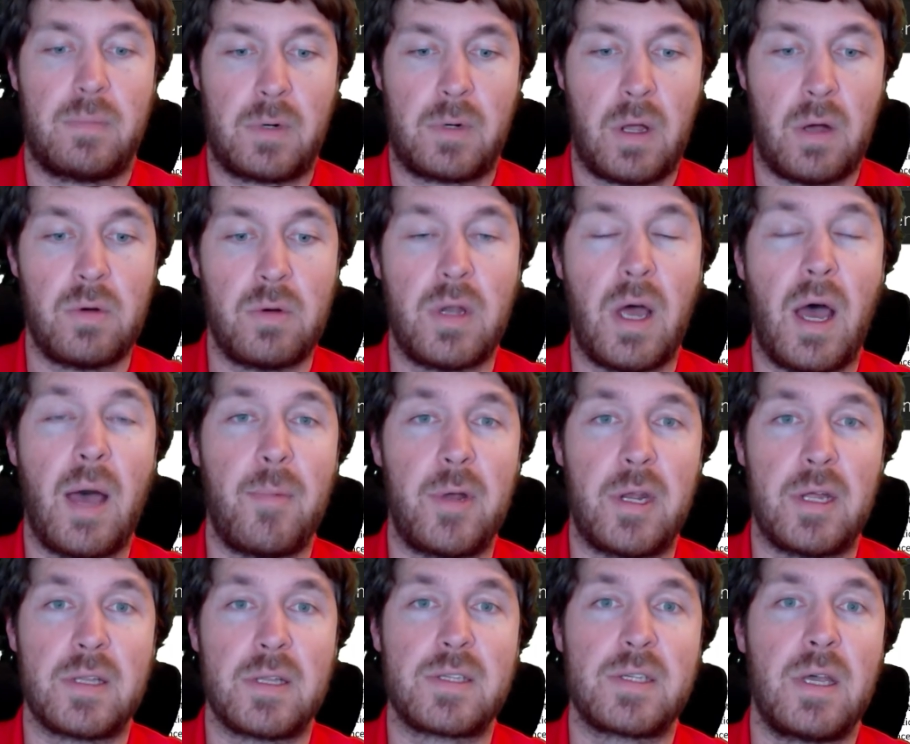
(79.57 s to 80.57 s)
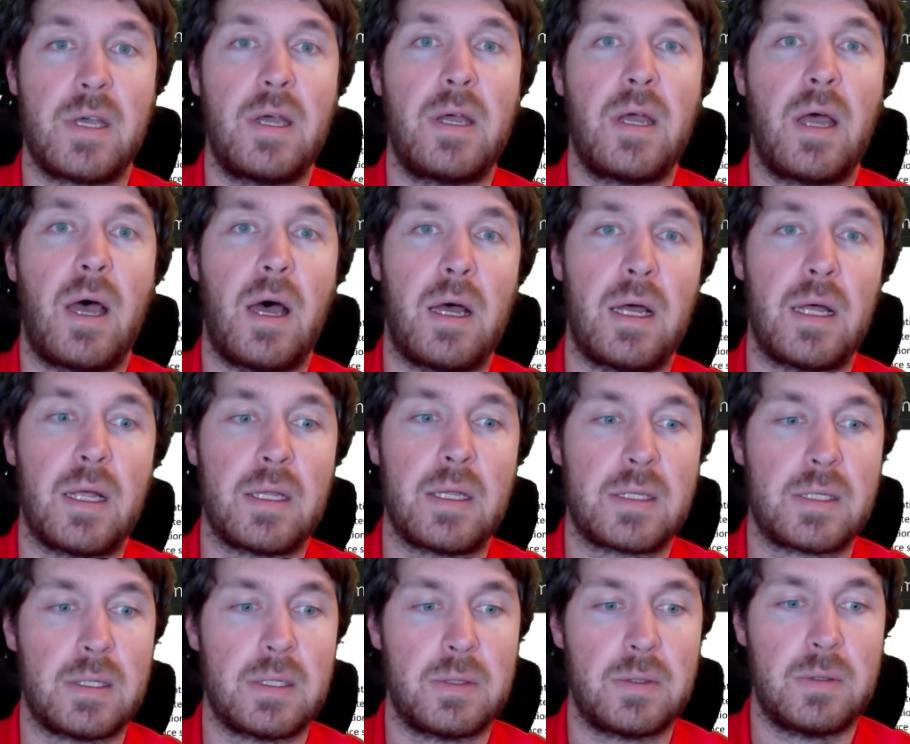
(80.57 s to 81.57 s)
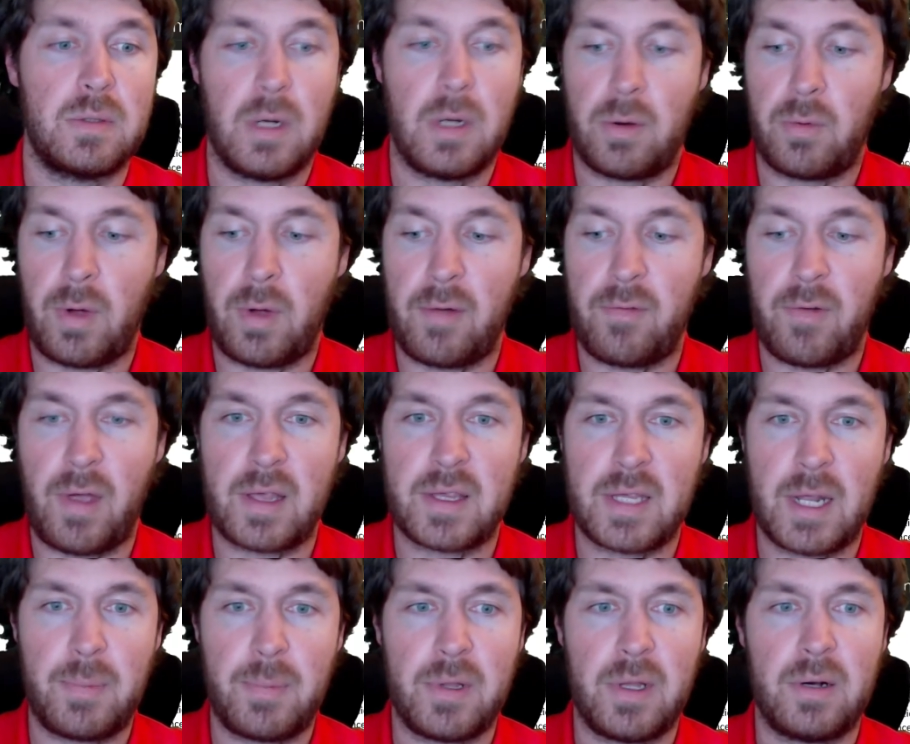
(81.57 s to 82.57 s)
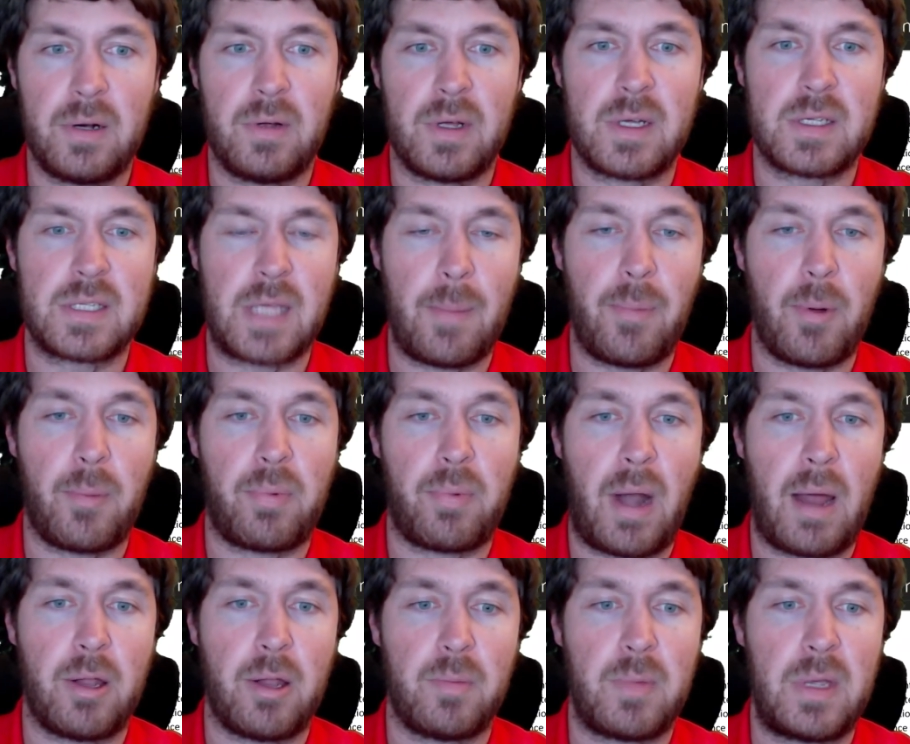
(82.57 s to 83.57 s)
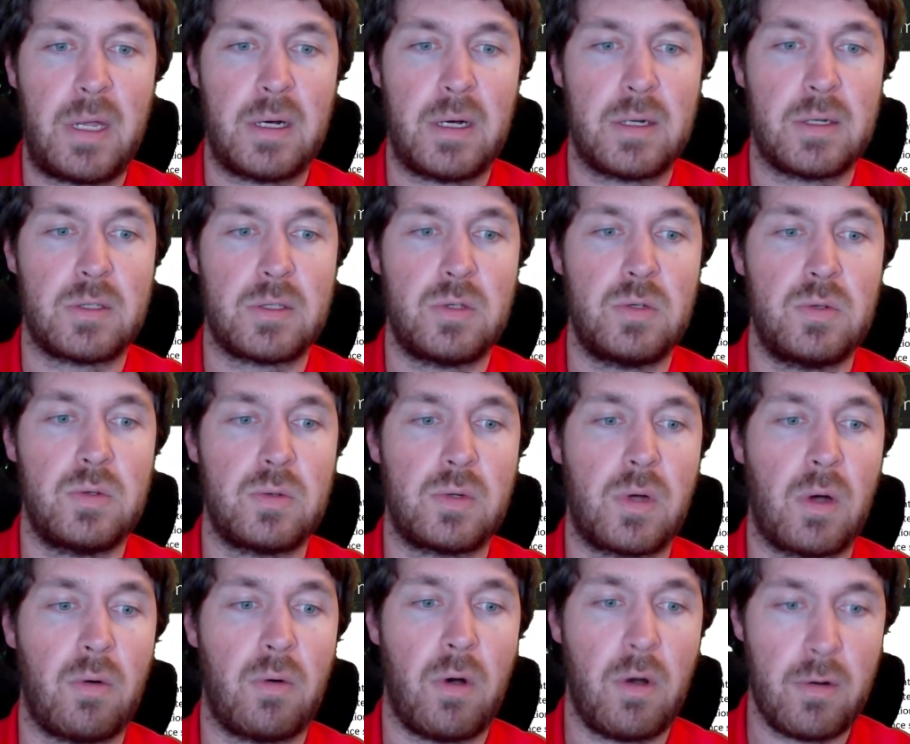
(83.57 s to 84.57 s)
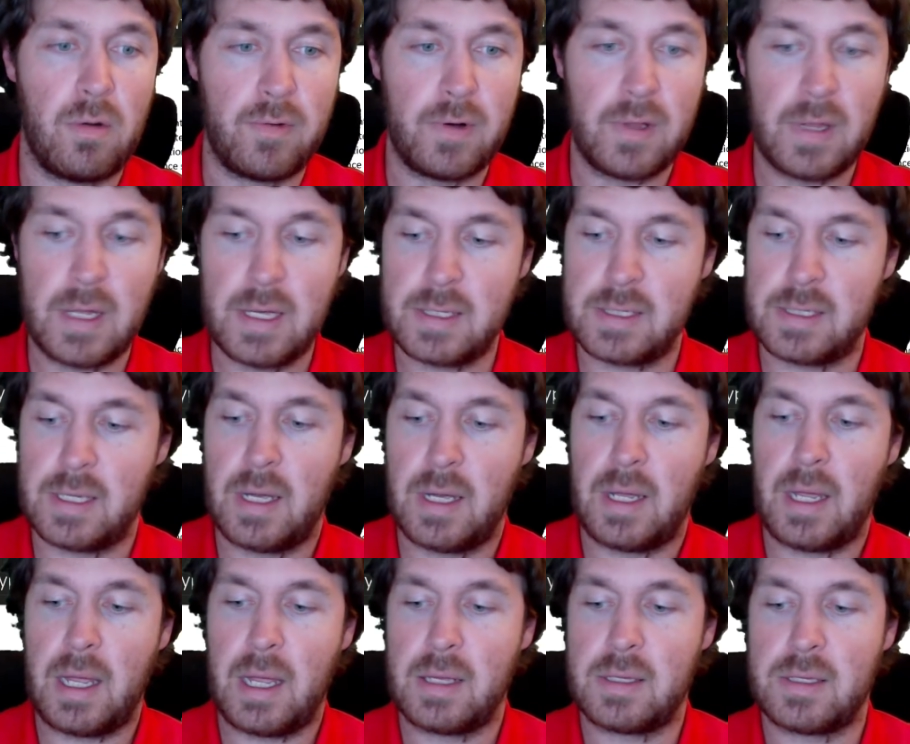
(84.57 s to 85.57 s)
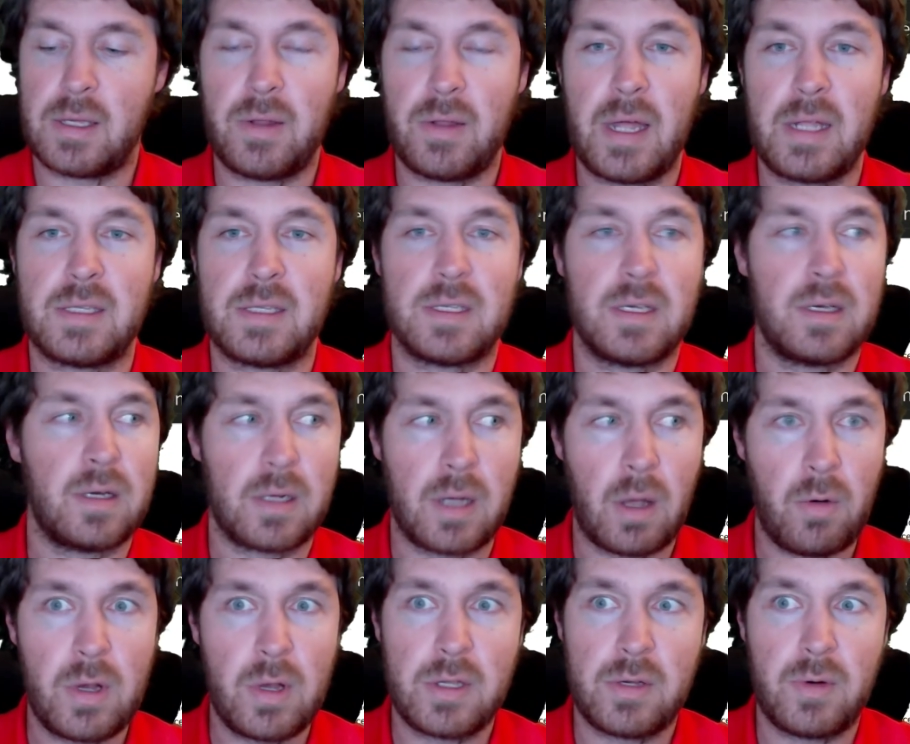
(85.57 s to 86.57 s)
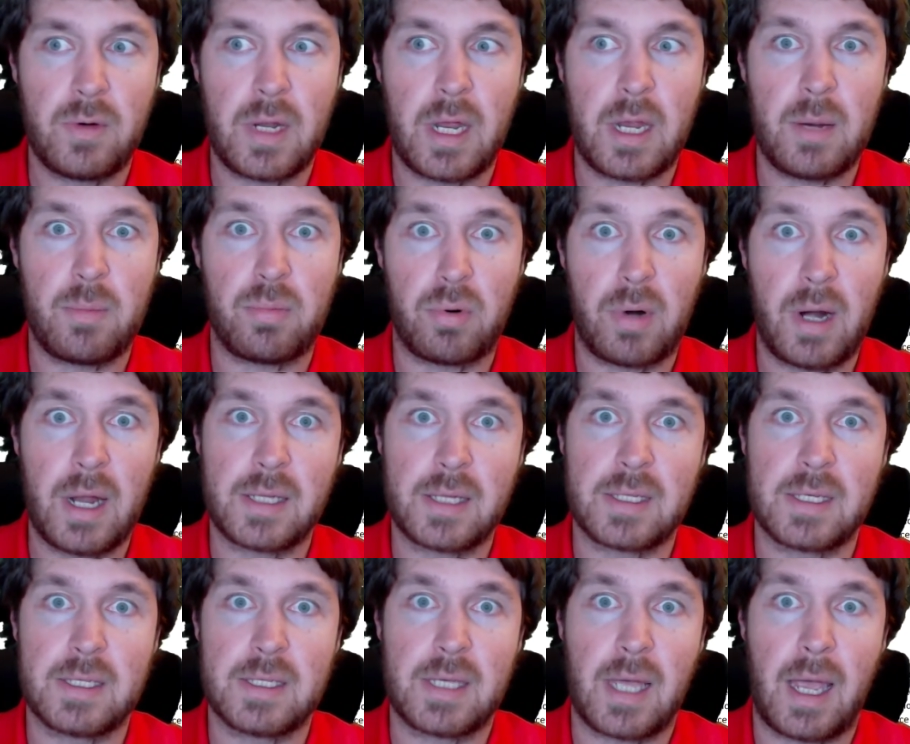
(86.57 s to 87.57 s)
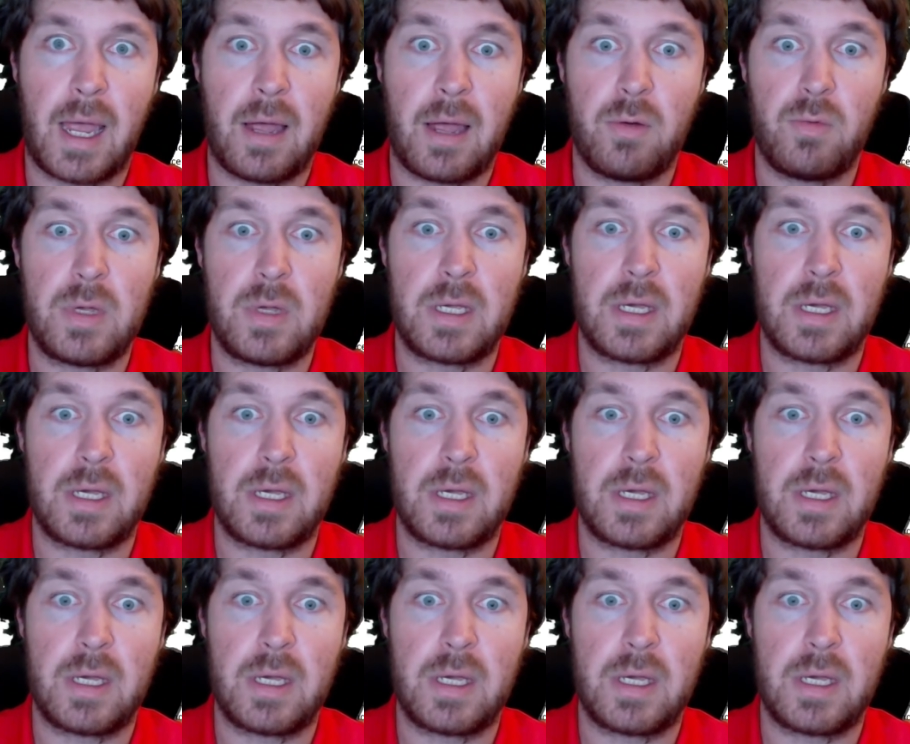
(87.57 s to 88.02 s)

codominance. So I set up a little example problem here to go over this. And so let's go into it and practice how we